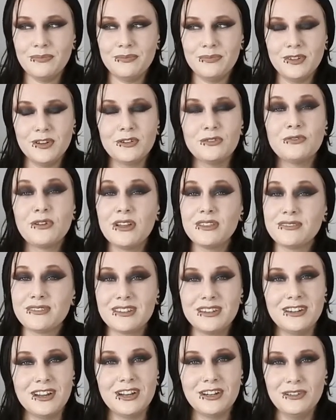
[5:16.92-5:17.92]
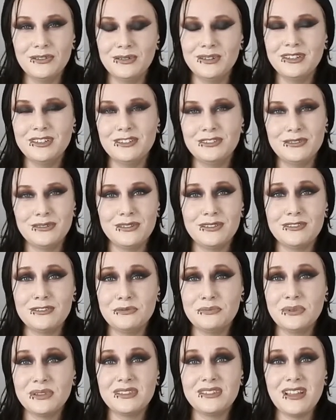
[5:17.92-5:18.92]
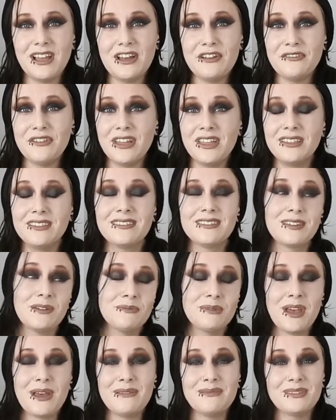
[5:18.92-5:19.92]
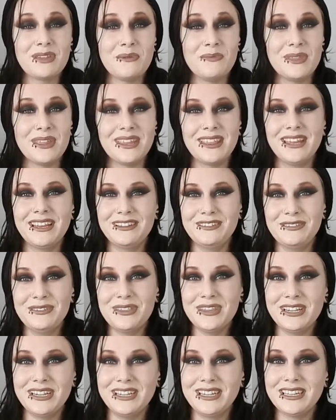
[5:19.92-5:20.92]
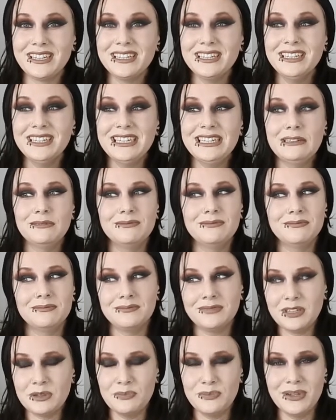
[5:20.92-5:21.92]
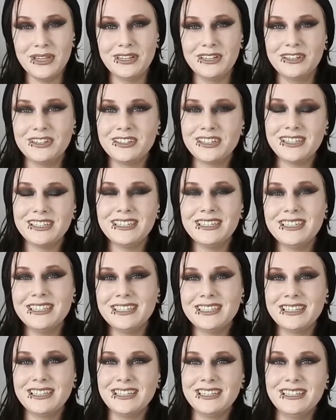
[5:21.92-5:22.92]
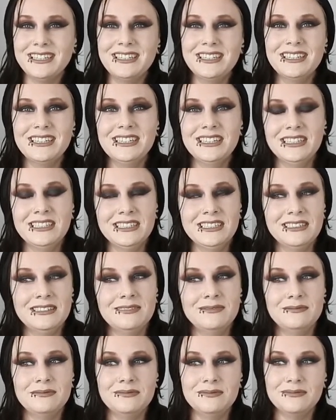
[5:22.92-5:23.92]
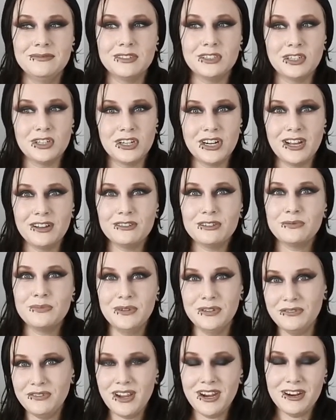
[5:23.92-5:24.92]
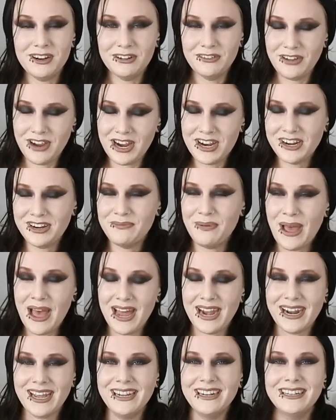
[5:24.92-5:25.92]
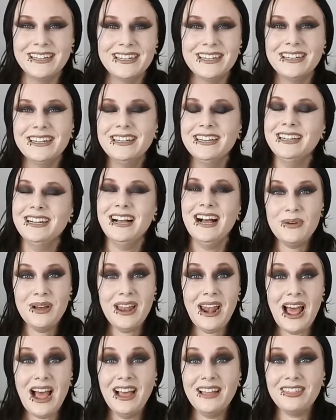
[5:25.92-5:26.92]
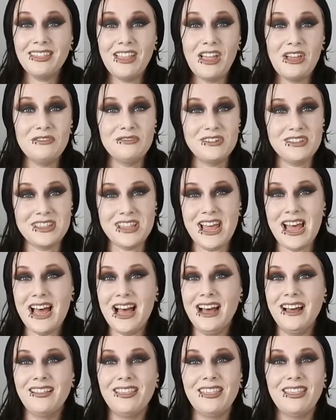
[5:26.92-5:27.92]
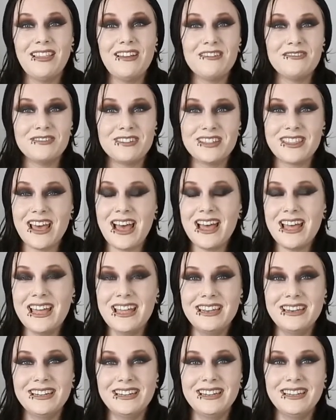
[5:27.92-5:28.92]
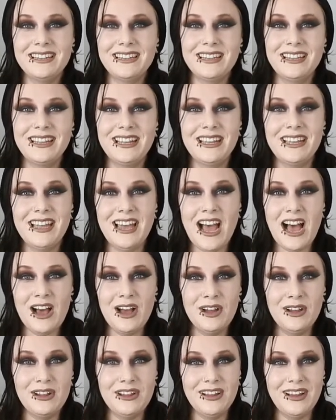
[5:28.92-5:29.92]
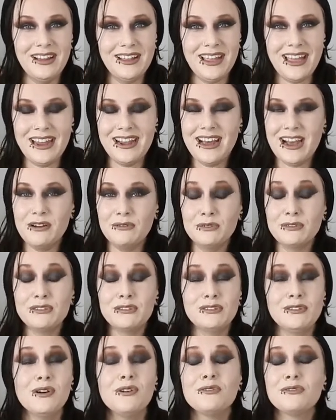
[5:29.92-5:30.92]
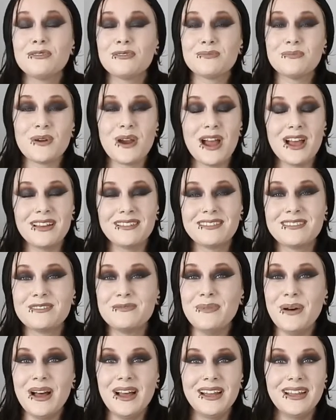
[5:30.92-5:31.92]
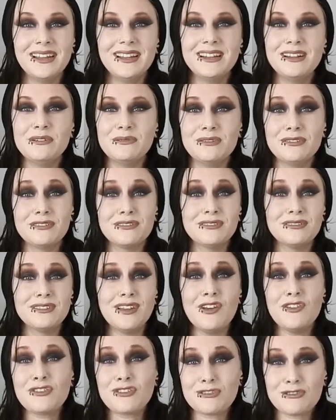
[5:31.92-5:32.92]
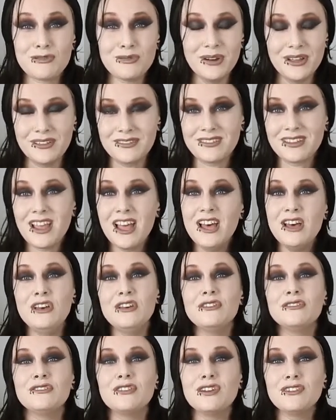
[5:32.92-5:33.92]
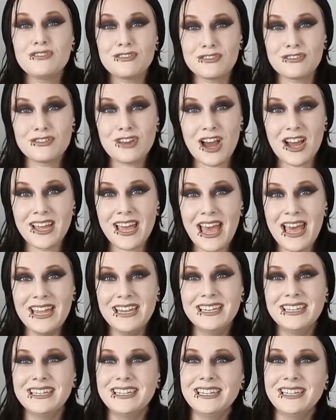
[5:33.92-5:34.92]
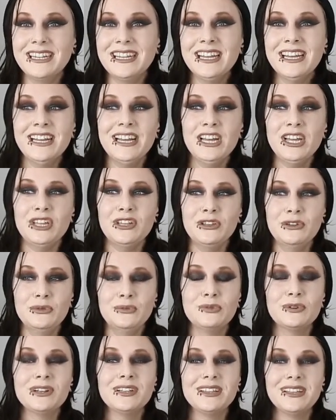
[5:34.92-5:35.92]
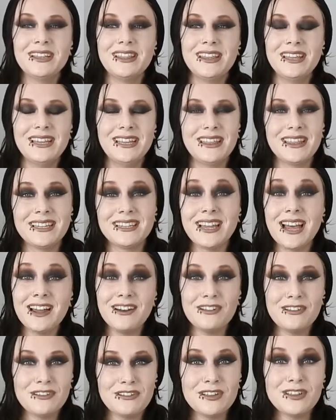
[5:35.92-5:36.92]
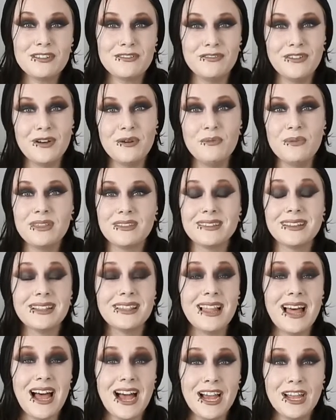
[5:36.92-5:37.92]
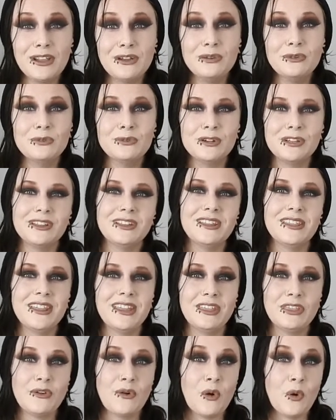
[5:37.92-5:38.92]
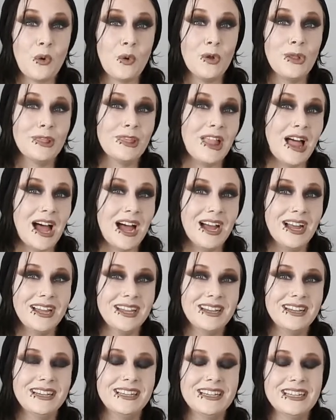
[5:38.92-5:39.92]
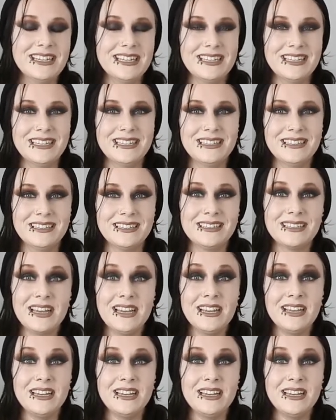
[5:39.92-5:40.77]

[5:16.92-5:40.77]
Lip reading: your friends can talk you into doing stupid stuff, and sometimes something that you think could be a good idea can turn out to be a very, very bad idea. But I loved that. I loved that ending. I was so surprised by it. It was such a twist, such a shock ending. You really think the title of this film is a lie. You really think the whole lie is